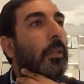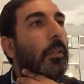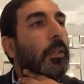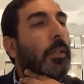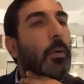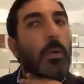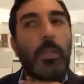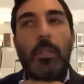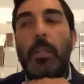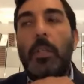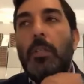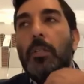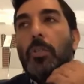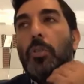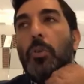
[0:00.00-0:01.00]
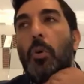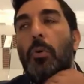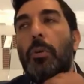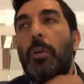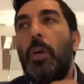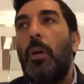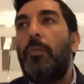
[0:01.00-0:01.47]
there was a
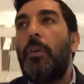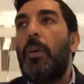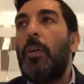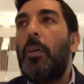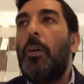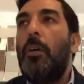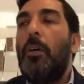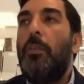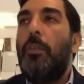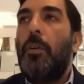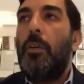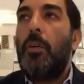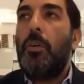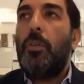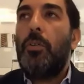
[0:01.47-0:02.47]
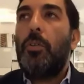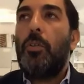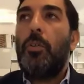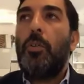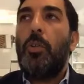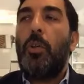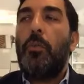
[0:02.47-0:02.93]
story of a of
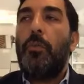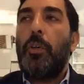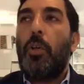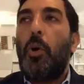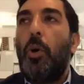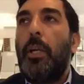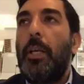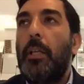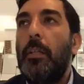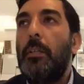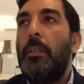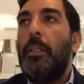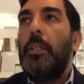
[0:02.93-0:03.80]
a of a kollel